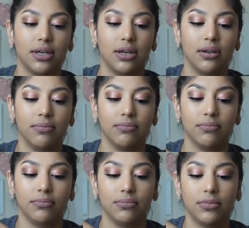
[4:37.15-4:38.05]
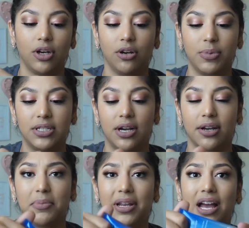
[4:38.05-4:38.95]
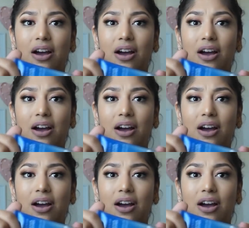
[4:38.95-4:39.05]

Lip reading: heard me talking about